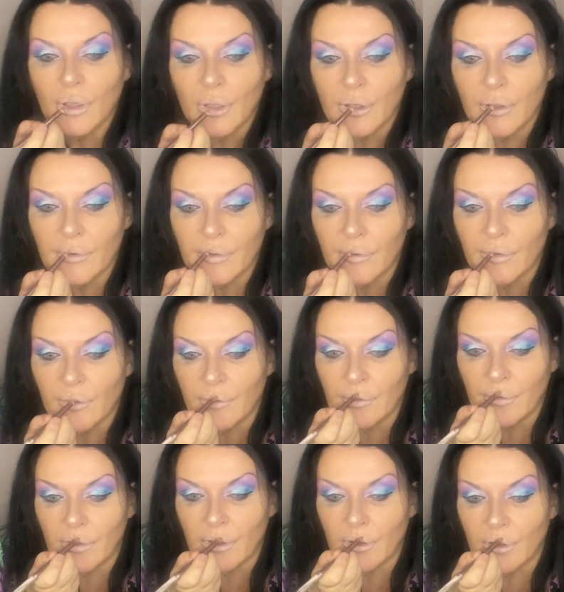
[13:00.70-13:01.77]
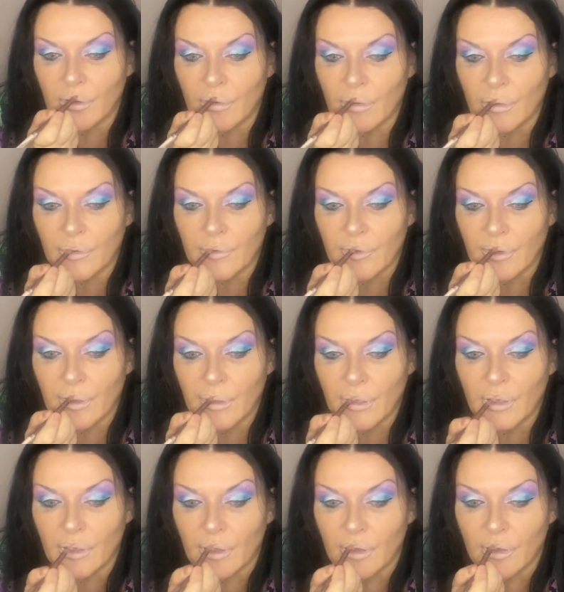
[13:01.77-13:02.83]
And I sometimes do like a cross here.